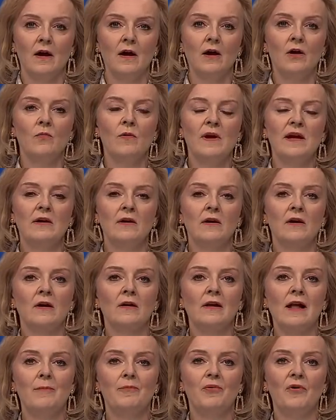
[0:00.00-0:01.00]
who we can
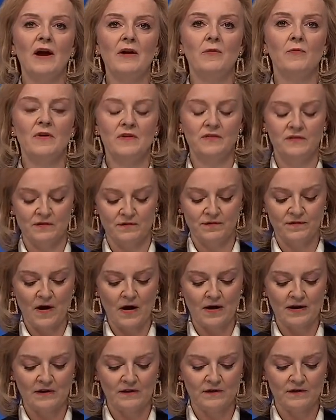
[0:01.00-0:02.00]
collaborate with to
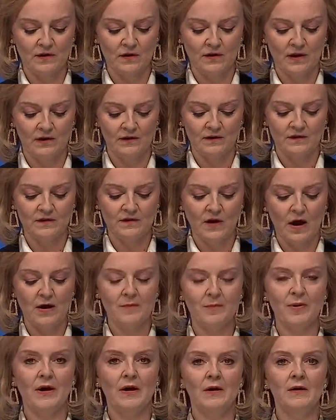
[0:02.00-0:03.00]
fight in
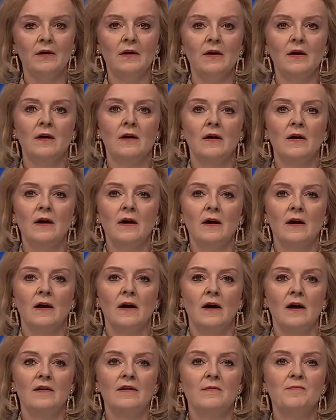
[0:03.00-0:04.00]
cyber
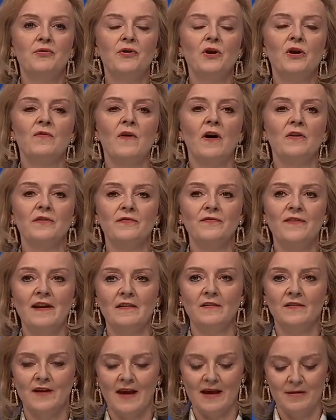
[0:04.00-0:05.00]
and improve our
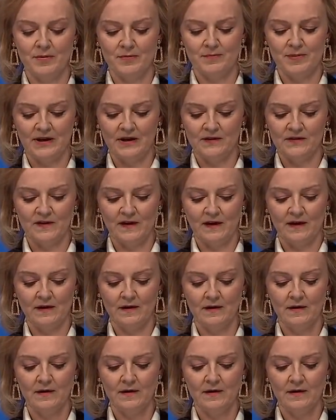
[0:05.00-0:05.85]
defense capability.